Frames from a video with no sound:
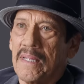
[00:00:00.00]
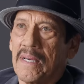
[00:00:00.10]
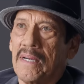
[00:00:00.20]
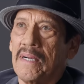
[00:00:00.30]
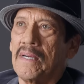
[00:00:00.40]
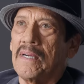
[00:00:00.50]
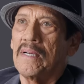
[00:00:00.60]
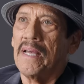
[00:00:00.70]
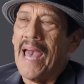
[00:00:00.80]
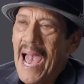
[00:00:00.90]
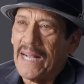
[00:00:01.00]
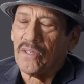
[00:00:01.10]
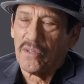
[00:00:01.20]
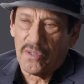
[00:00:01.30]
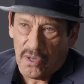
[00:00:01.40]
the
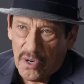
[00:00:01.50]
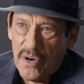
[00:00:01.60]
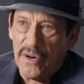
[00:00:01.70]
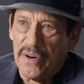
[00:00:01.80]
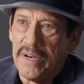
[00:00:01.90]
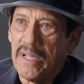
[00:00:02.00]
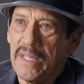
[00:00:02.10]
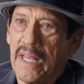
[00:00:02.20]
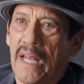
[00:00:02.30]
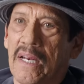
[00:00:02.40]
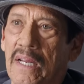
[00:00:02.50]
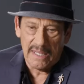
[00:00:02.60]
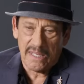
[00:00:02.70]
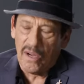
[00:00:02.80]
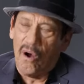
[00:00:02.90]
actors learned that
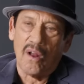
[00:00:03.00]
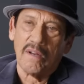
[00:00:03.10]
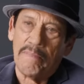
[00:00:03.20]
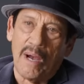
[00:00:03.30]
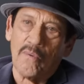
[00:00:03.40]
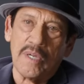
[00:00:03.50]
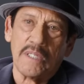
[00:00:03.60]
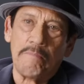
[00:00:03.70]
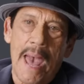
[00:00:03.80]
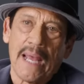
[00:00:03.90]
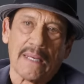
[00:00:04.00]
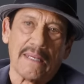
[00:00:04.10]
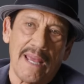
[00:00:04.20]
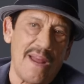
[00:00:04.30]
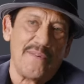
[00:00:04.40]
it's all about respect.
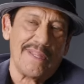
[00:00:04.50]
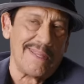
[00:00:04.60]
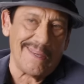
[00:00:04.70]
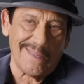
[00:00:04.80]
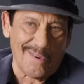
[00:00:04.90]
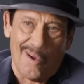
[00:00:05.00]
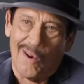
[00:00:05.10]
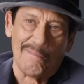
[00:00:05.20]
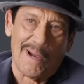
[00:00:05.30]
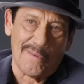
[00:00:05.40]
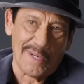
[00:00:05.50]
Everything's all about